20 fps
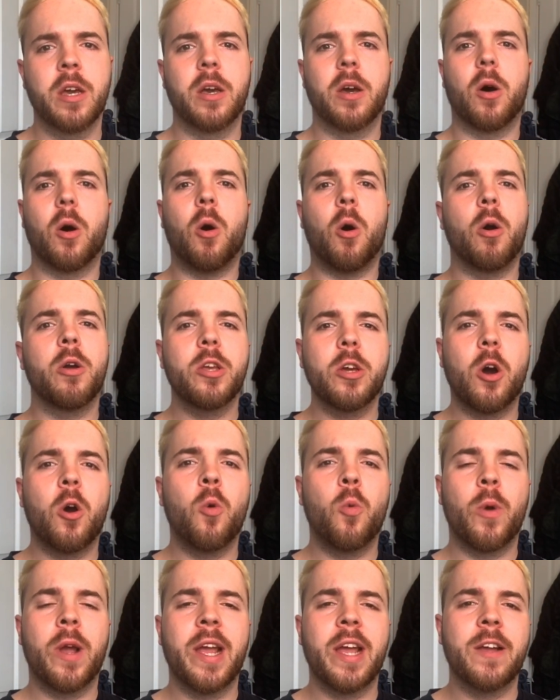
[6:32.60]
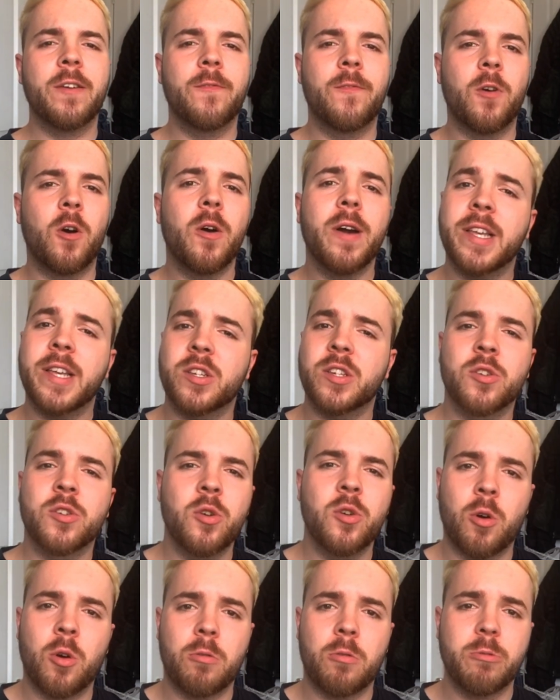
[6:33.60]
All you're waiting for is a
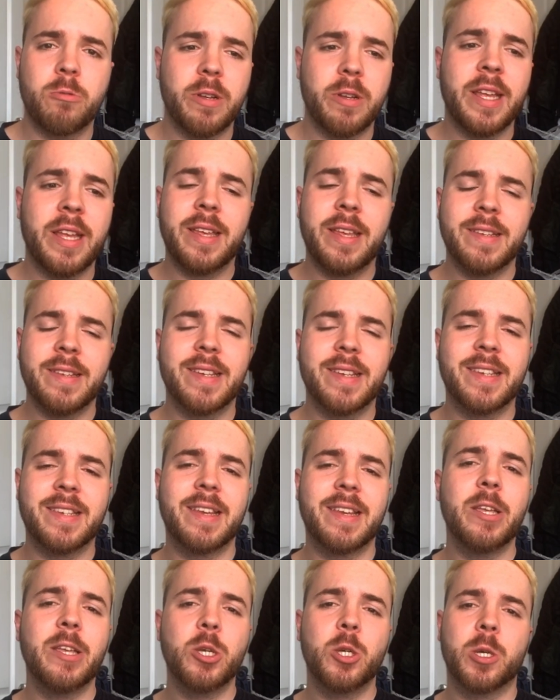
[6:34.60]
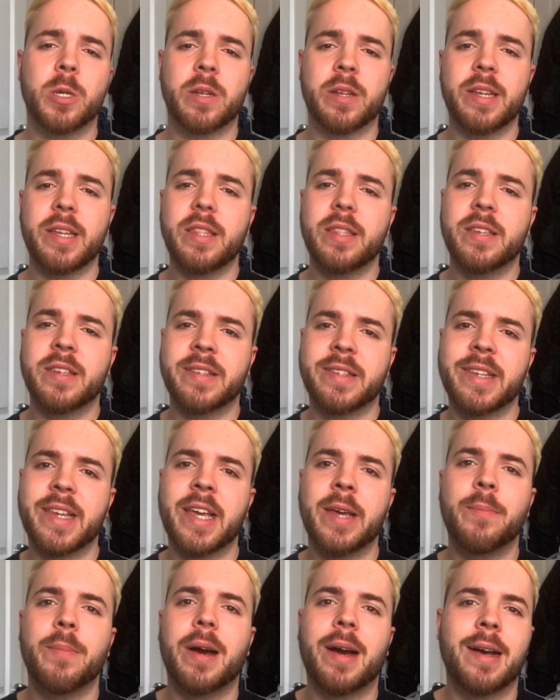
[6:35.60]
goal. It is essentially the
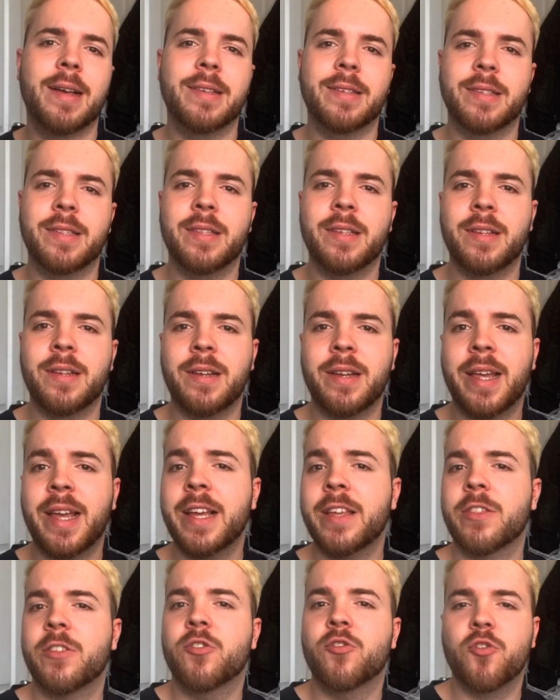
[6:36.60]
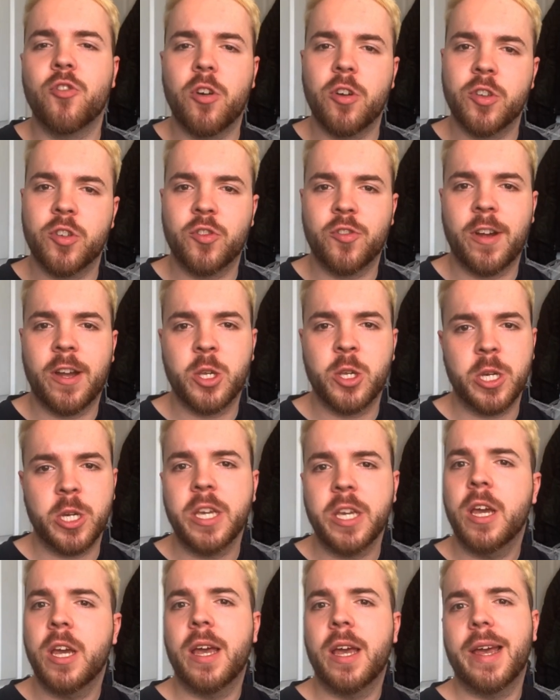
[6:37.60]
same as the laying the draw strategy,
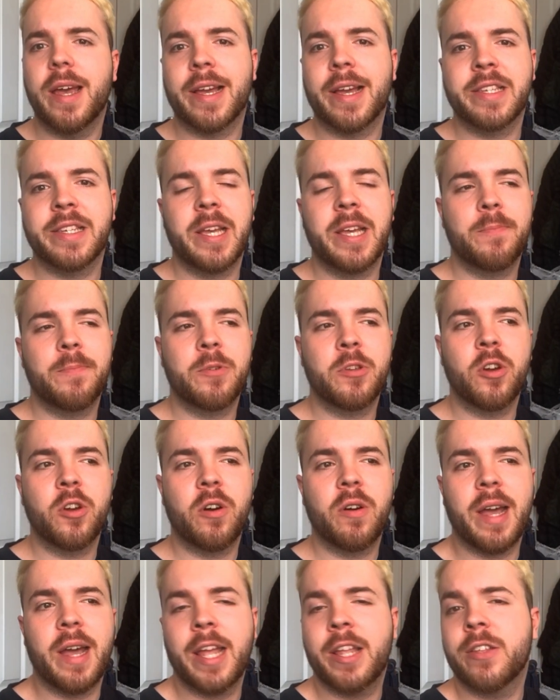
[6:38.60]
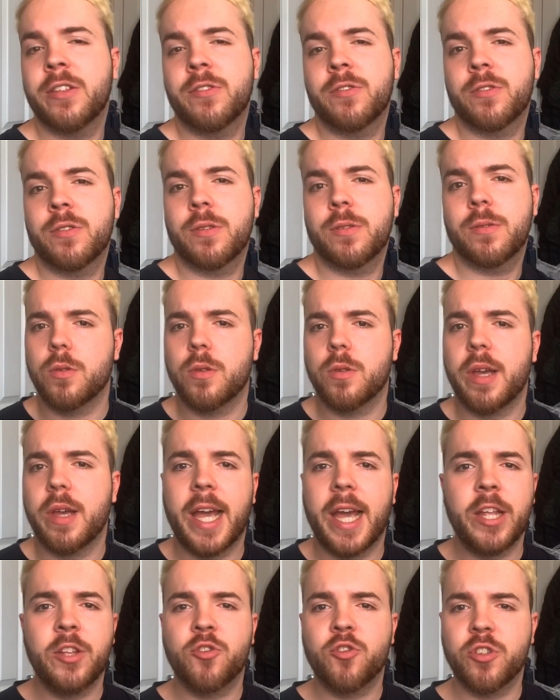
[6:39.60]
except your
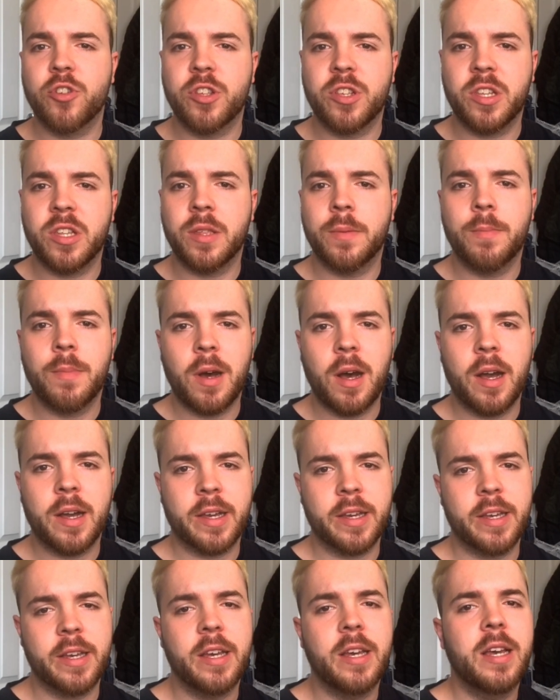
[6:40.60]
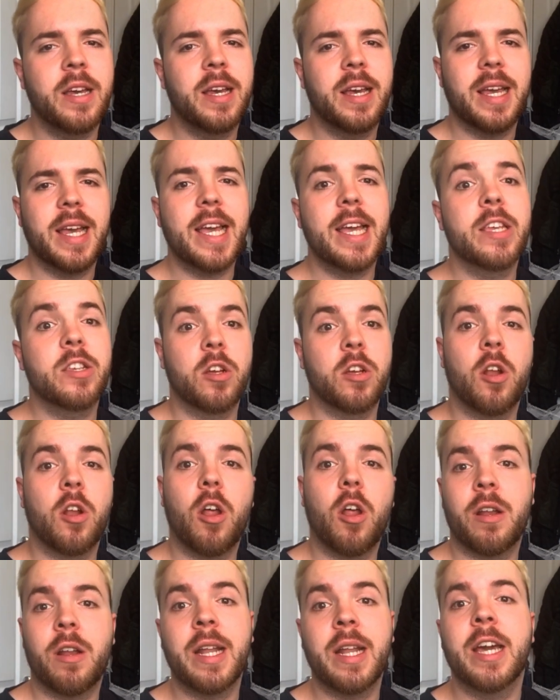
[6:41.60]
entrance to the market is a lot
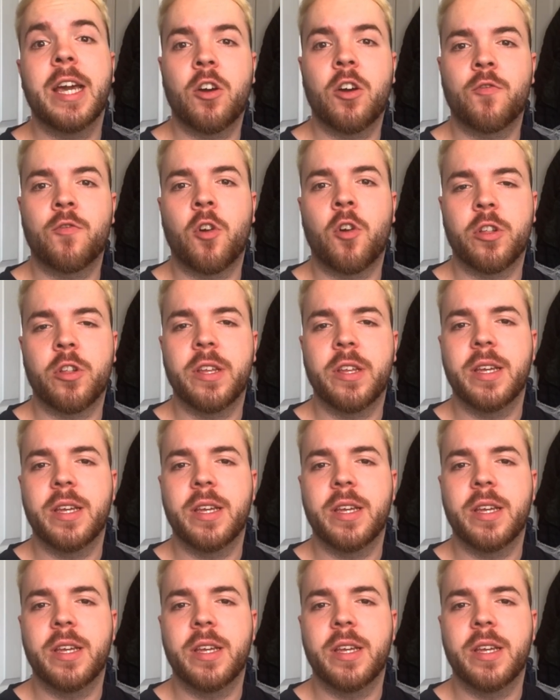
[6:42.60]
later on